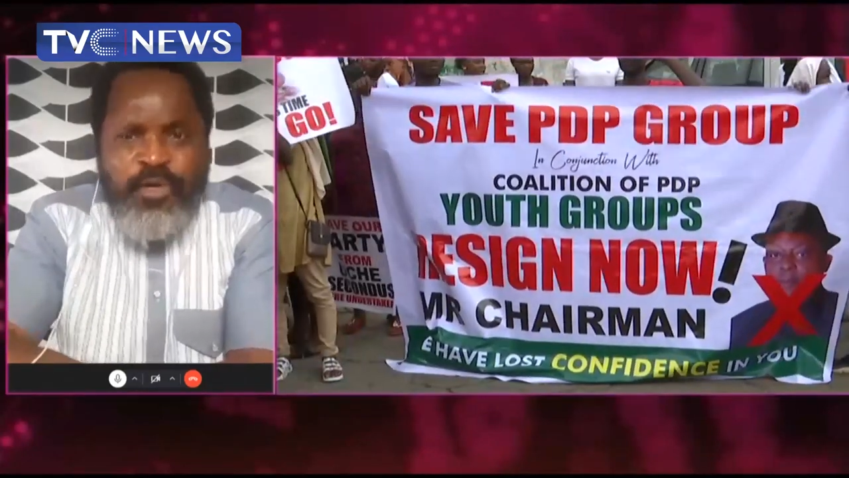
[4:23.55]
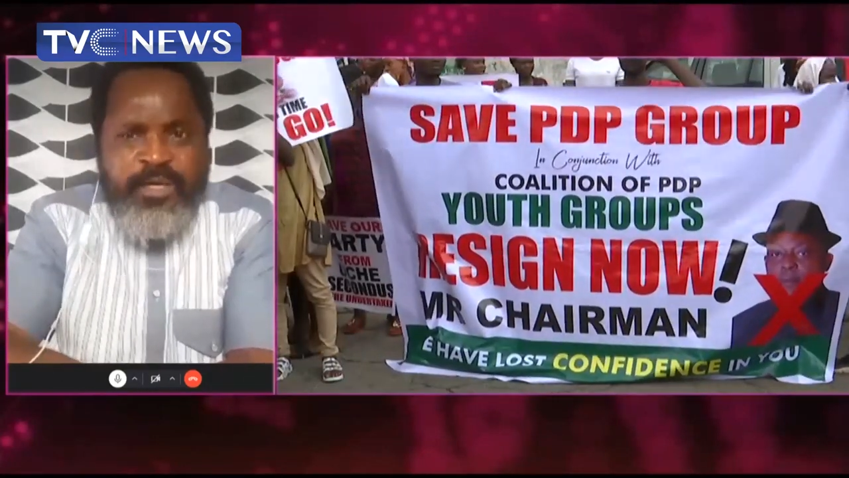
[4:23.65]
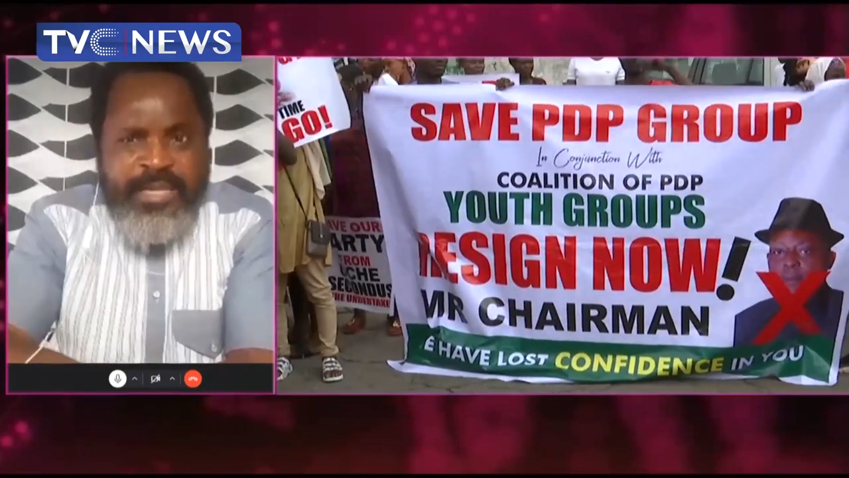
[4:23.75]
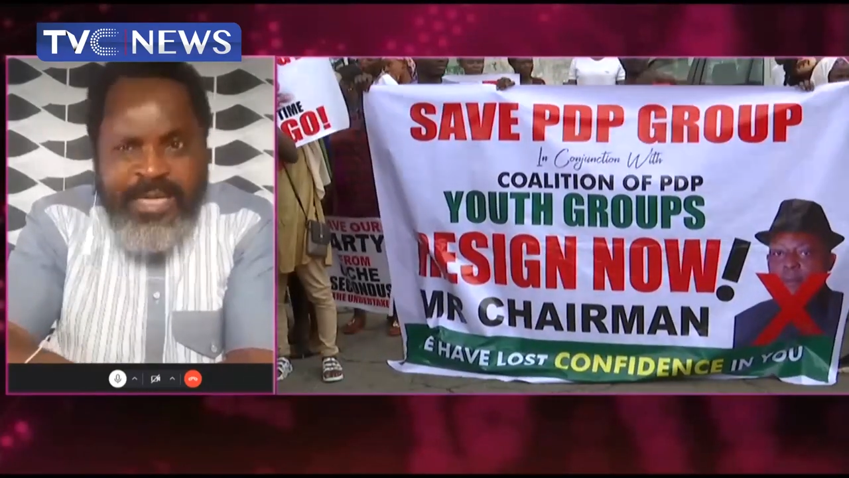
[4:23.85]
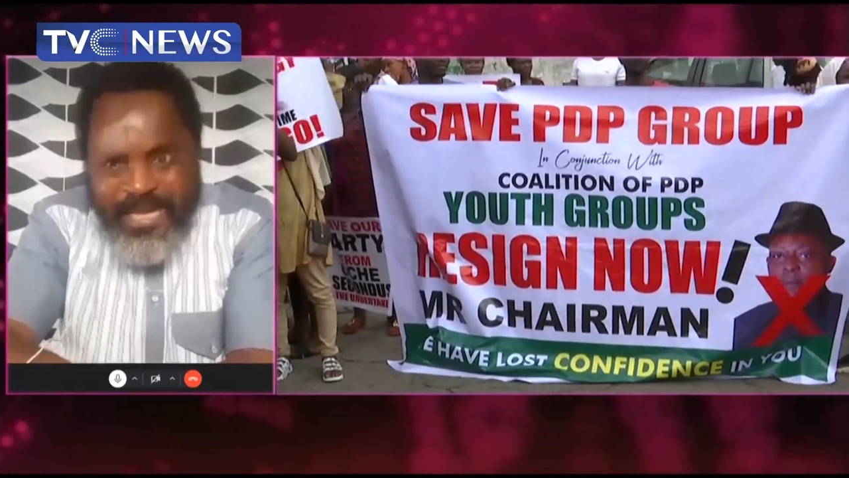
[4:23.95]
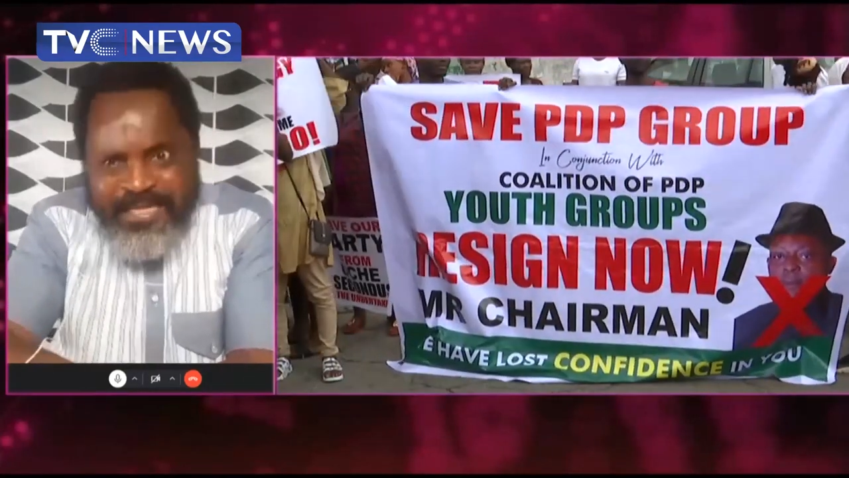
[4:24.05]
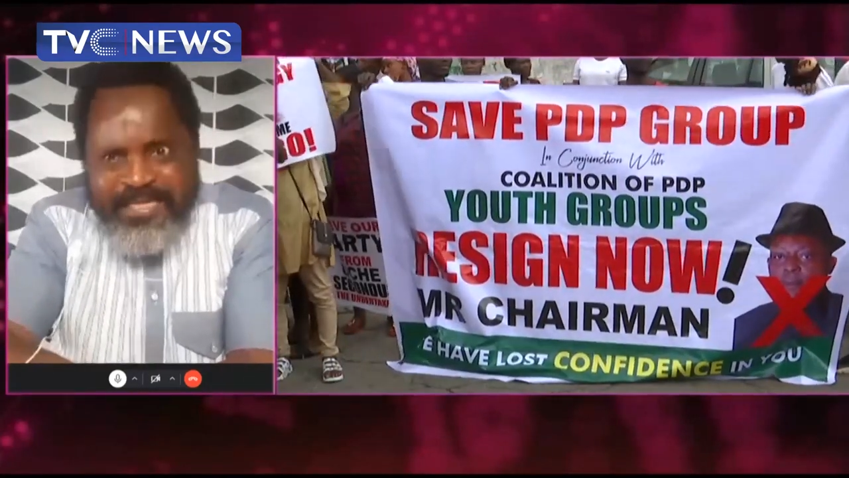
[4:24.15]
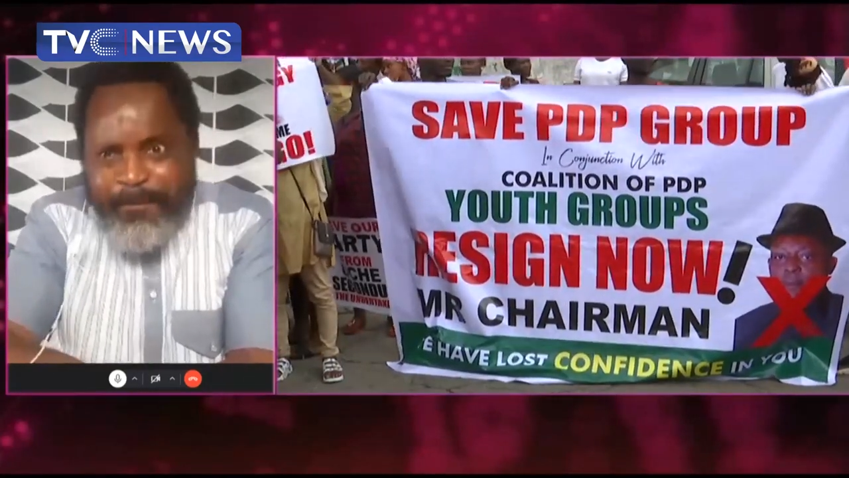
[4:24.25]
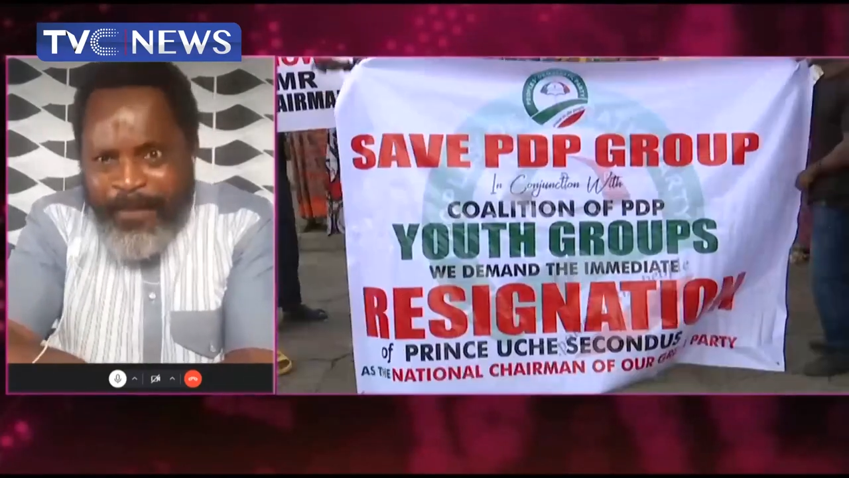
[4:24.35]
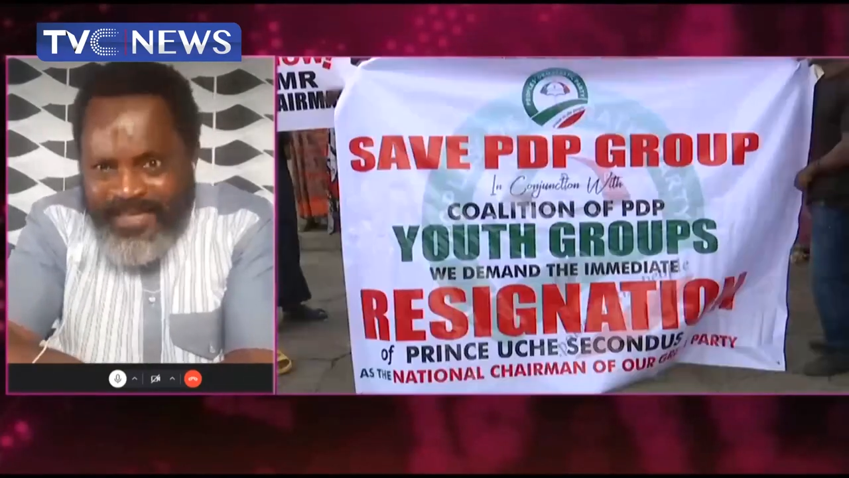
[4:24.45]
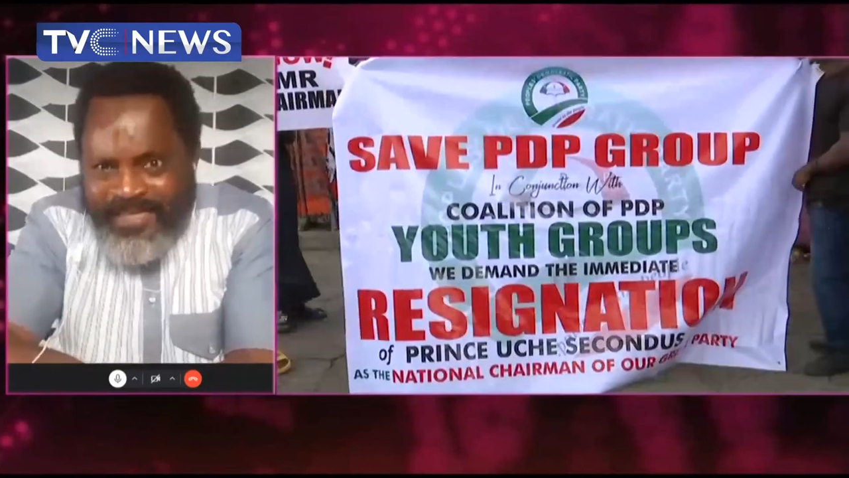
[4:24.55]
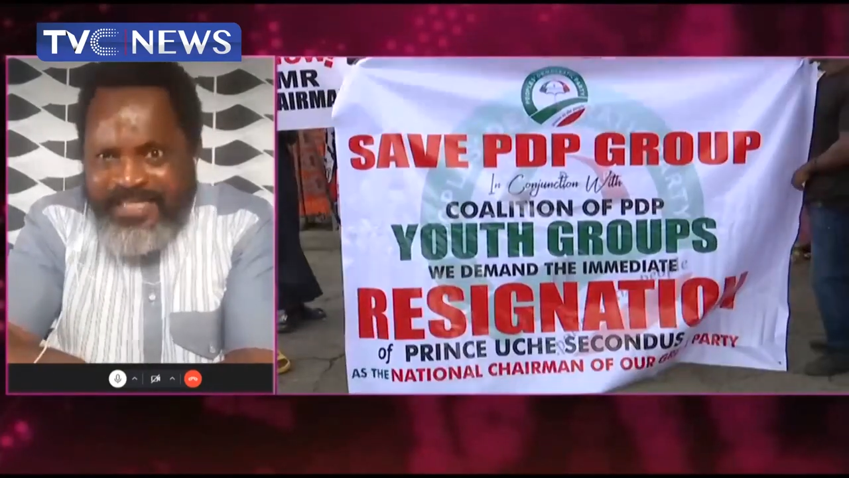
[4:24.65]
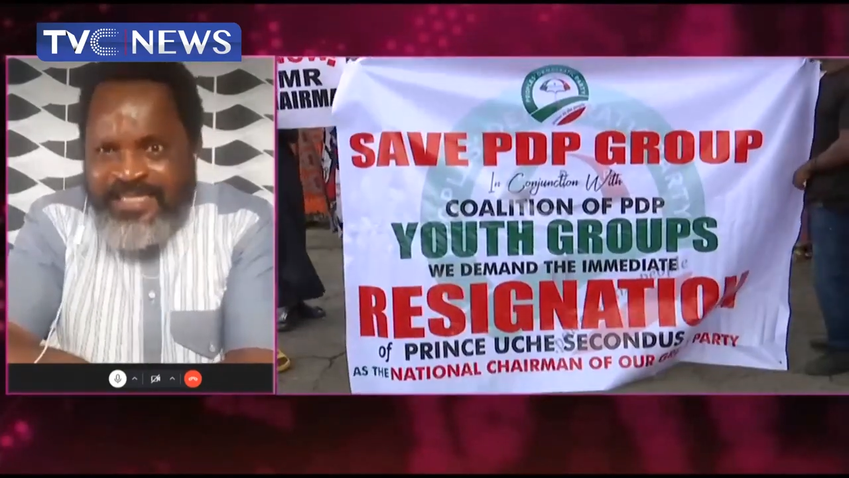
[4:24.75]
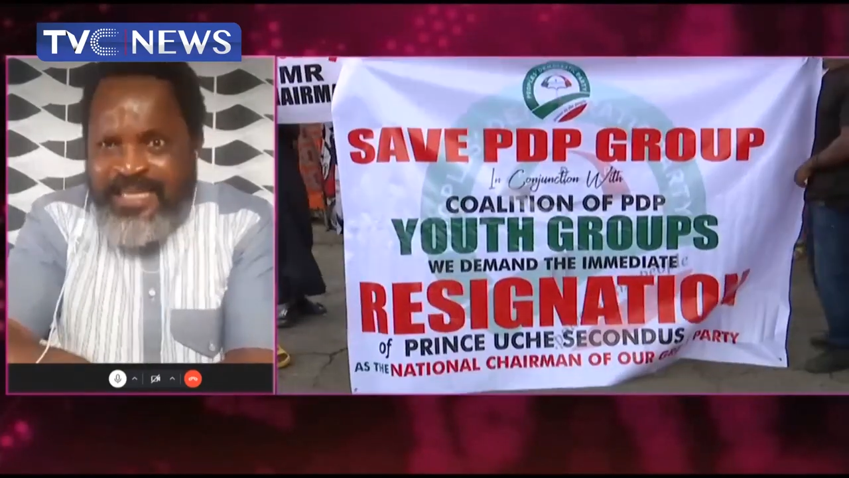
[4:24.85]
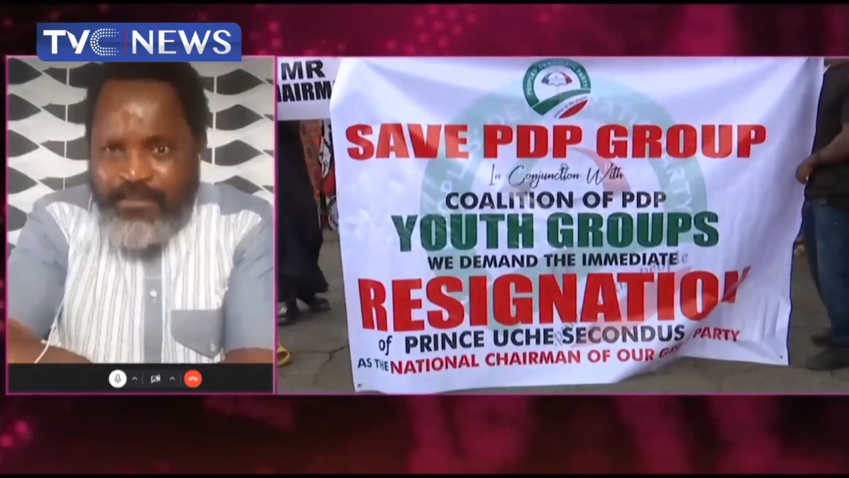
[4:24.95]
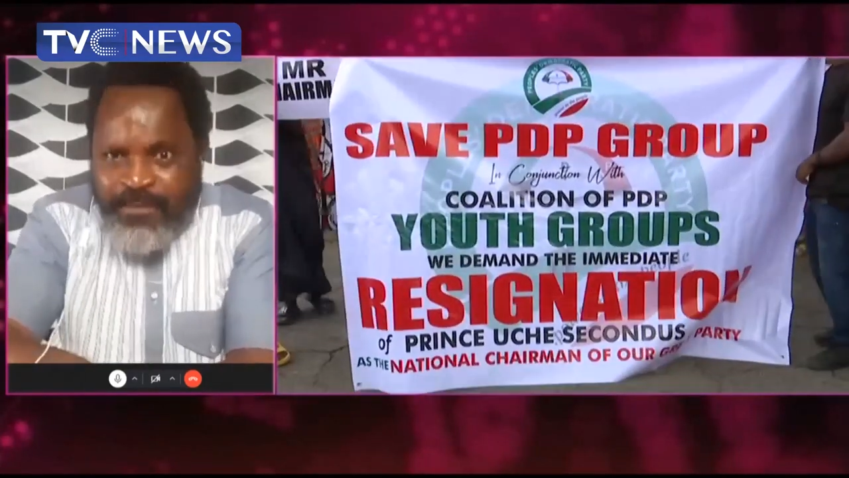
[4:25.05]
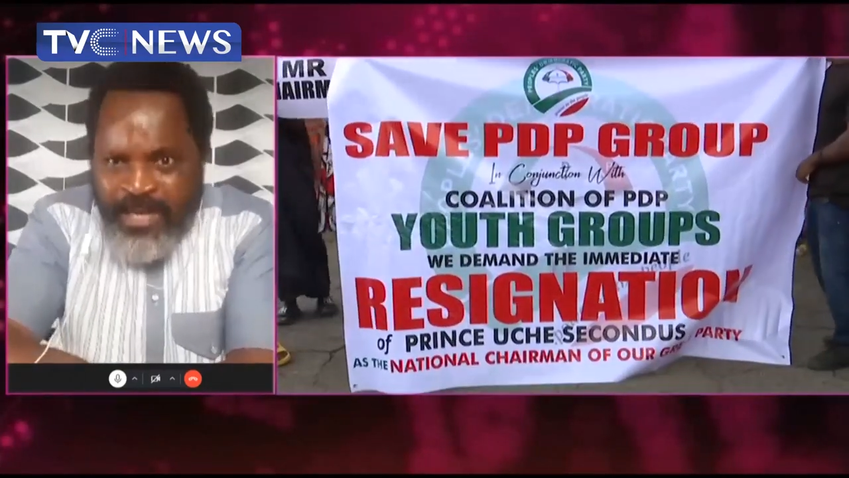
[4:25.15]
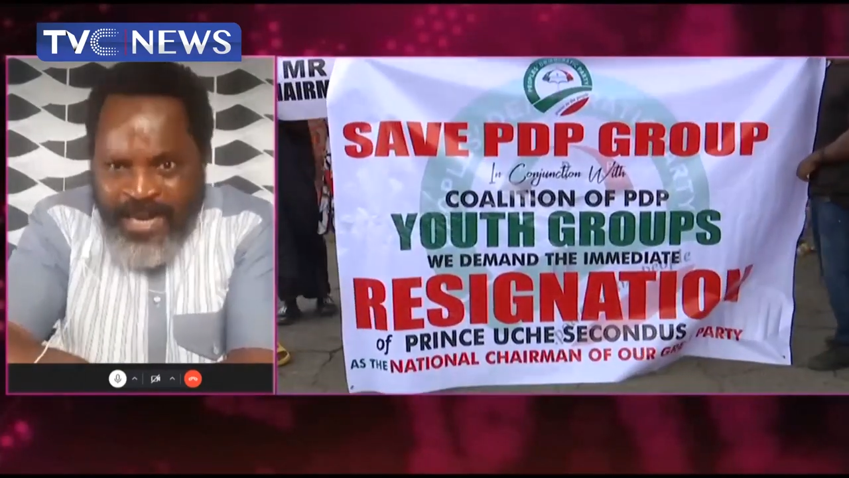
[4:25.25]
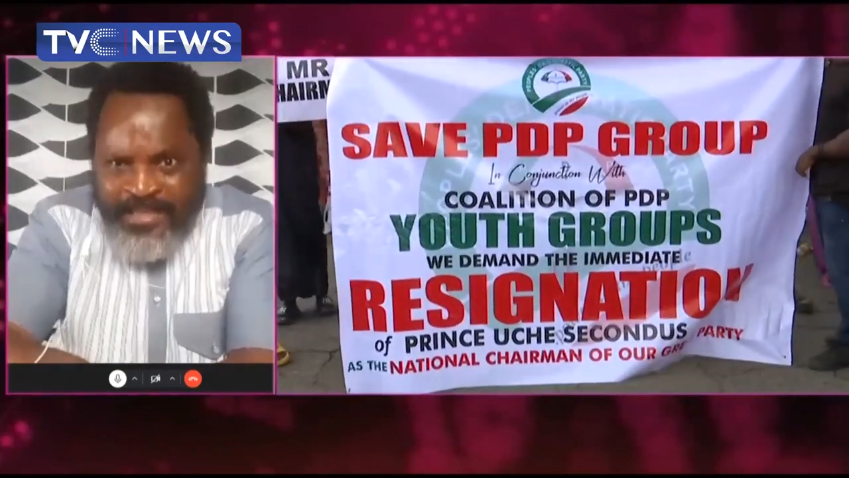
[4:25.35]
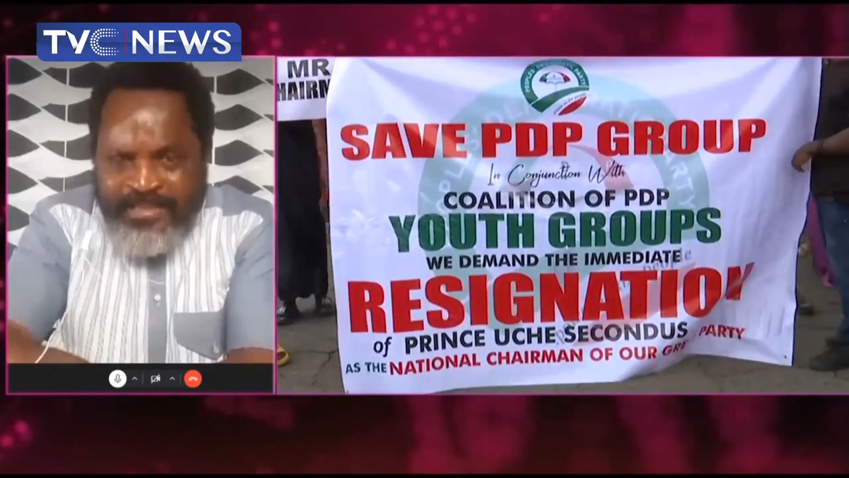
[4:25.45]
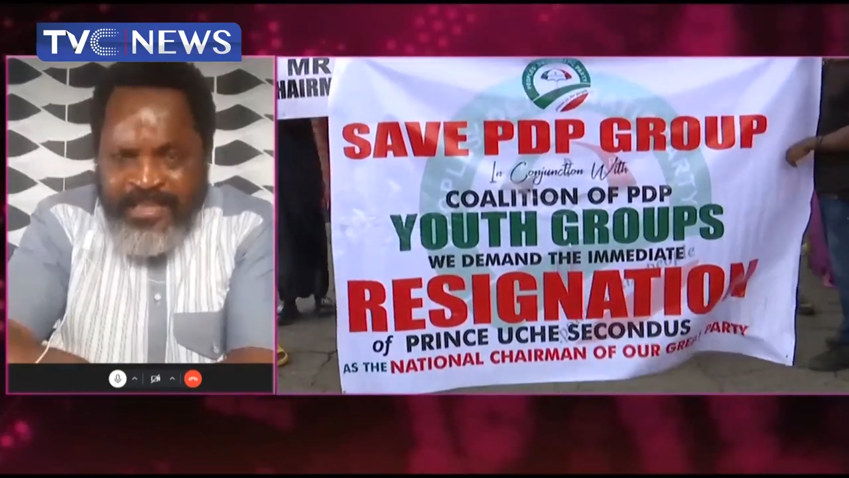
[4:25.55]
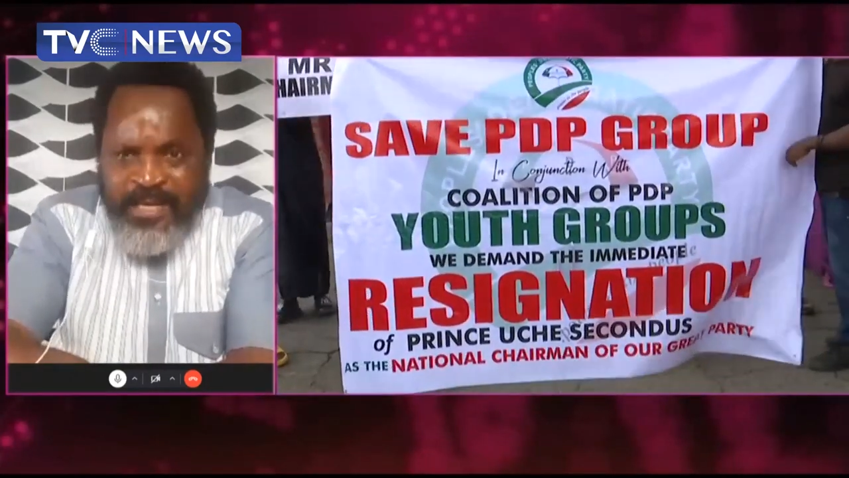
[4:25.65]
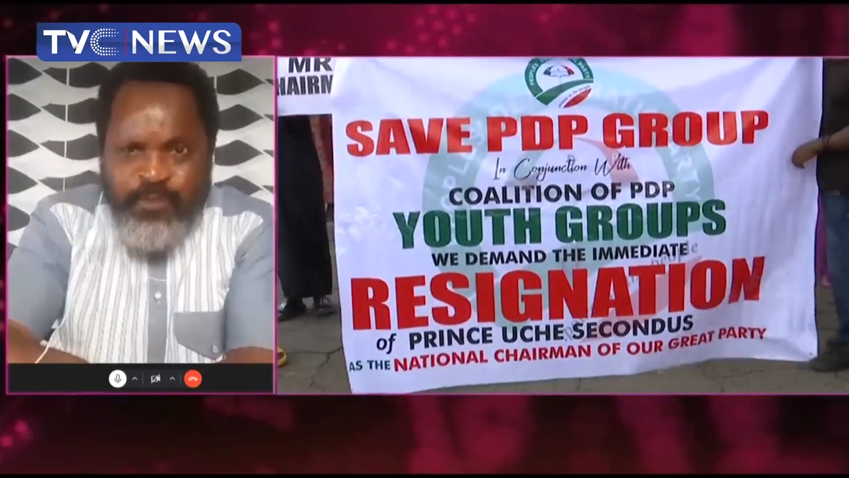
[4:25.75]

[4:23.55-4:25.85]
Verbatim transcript: don't get the party system right,